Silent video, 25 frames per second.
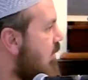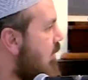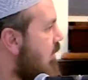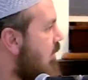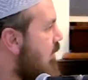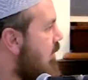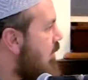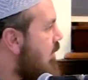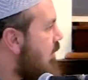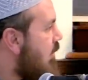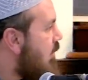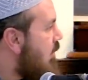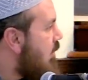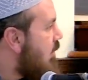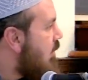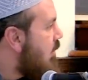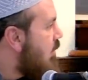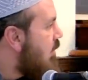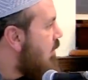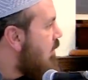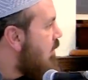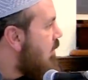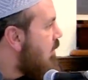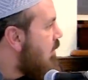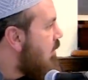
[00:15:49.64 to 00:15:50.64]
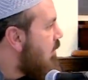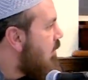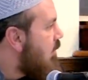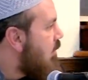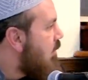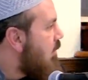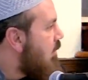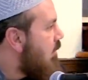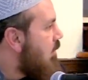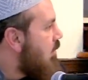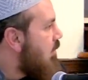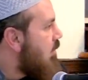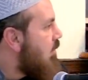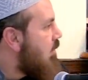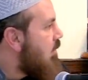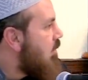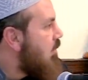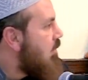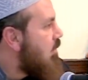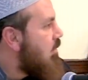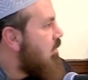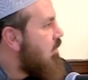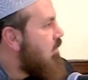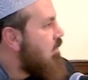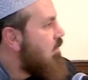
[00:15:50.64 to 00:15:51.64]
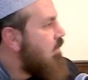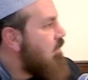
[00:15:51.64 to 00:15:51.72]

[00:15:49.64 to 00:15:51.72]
Nobody speaks.